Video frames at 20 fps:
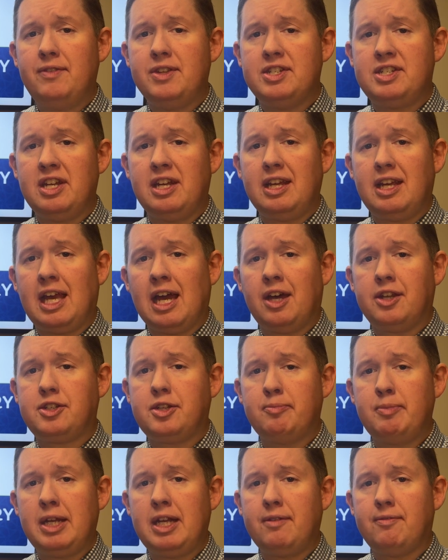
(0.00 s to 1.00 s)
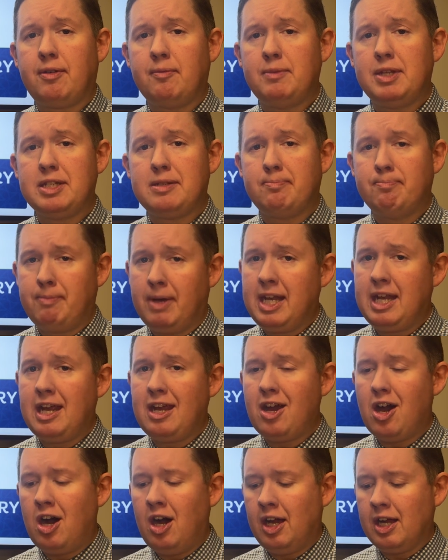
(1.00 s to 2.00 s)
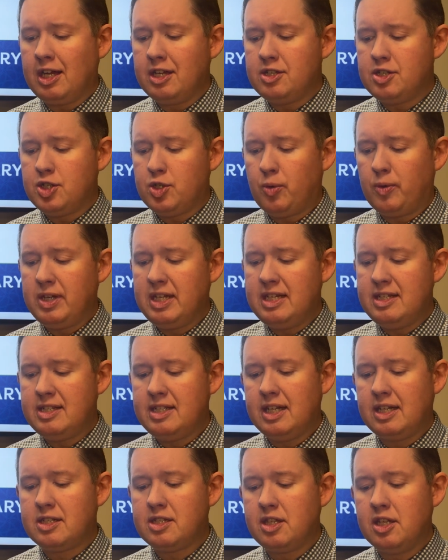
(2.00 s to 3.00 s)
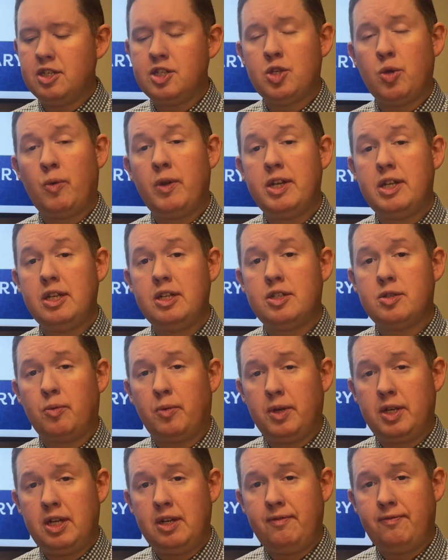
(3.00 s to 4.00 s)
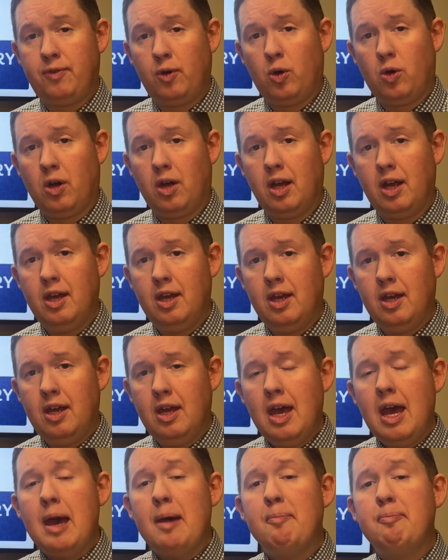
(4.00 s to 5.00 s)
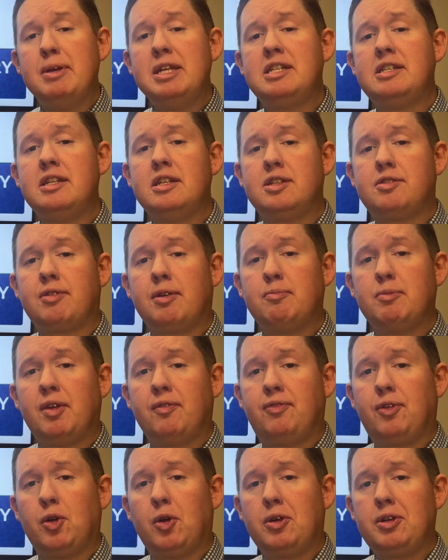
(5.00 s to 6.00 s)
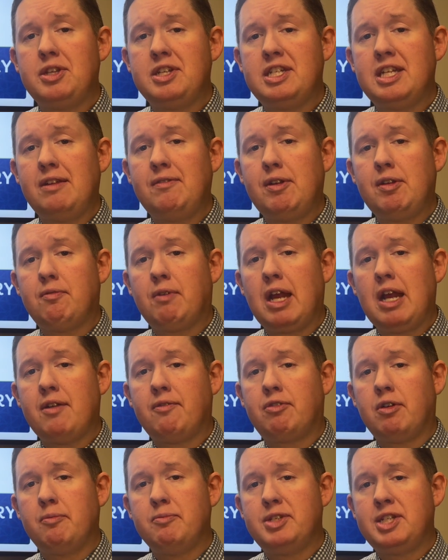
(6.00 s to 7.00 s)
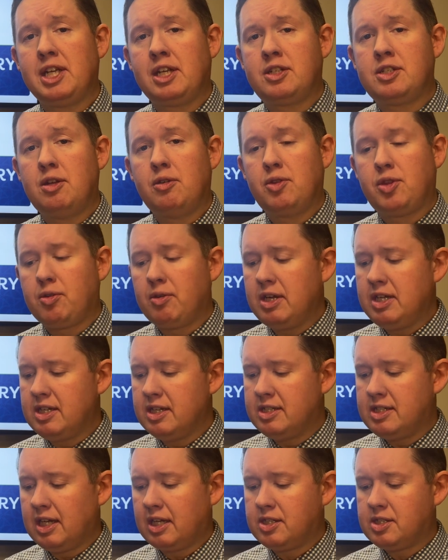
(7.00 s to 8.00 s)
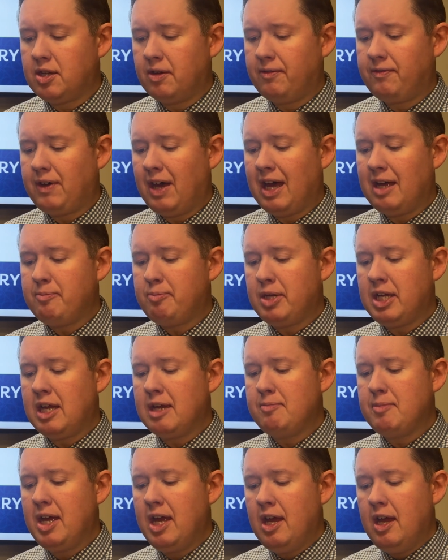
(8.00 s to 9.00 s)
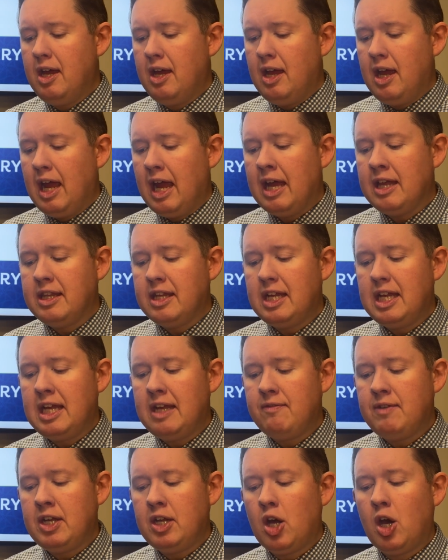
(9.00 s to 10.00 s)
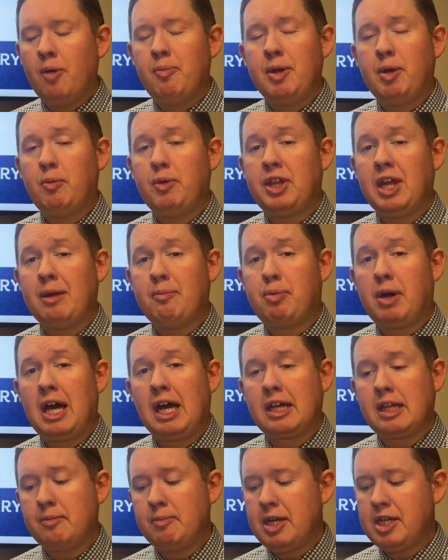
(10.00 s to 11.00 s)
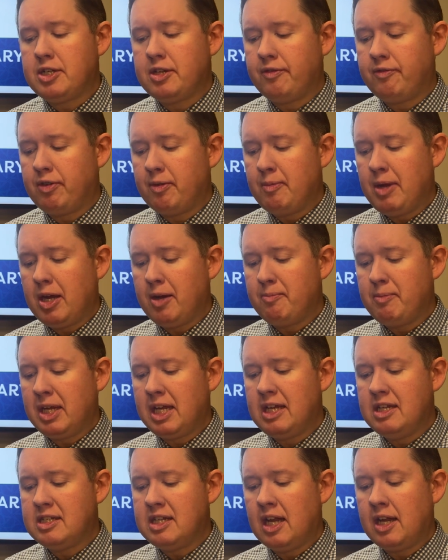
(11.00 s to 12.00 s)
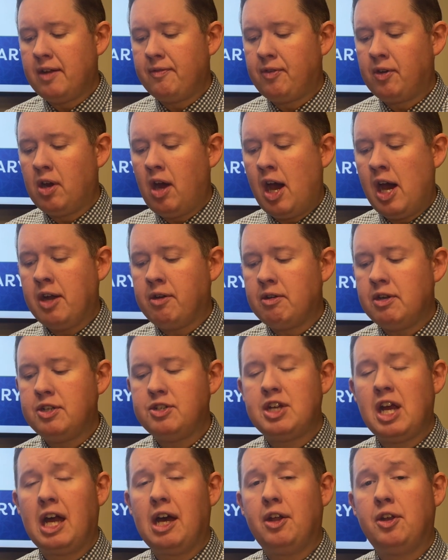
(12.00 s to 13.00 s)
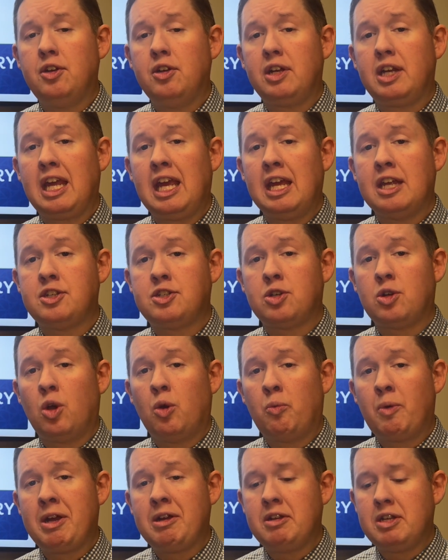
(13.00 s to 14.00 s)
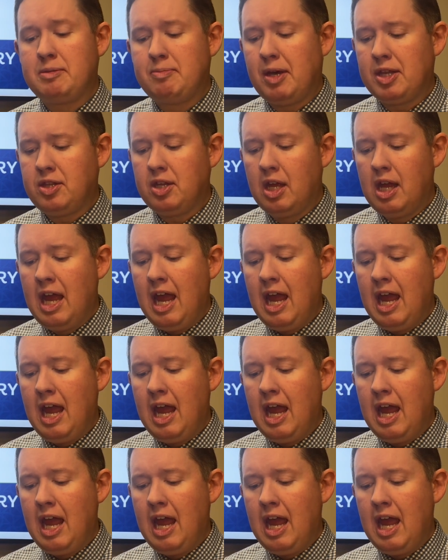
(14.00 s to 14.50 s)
the City Council meeting from this Monday, August 26th, 2024. Business from the floor this evening ran from 6:03 to 6:05 p.m., and the evening opened with a proclamation from Mayor Mickey Sandifer honoring Childhood Cancer Awareness Month